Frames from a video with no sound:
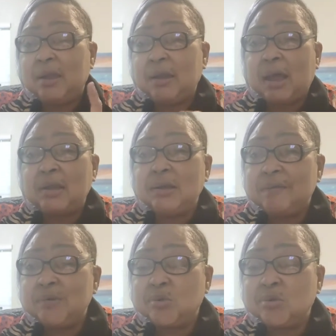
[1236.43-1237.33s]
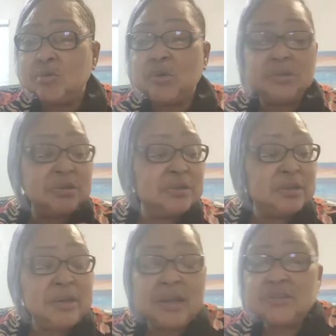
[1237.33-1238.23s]
And I love you too. Until
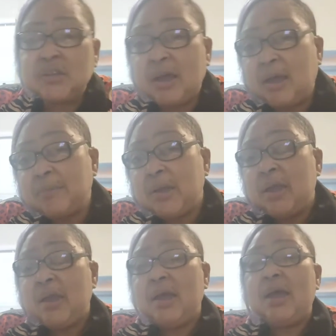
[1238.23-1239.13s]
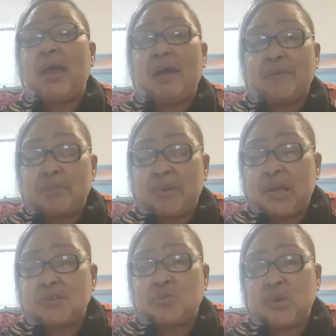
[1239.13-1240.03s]
the next time. Have a
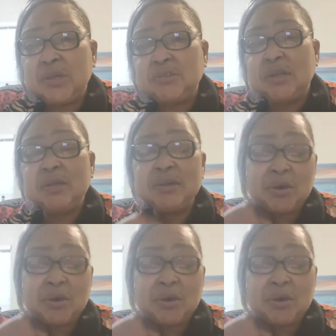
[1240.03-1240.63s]
blessed Wednesday.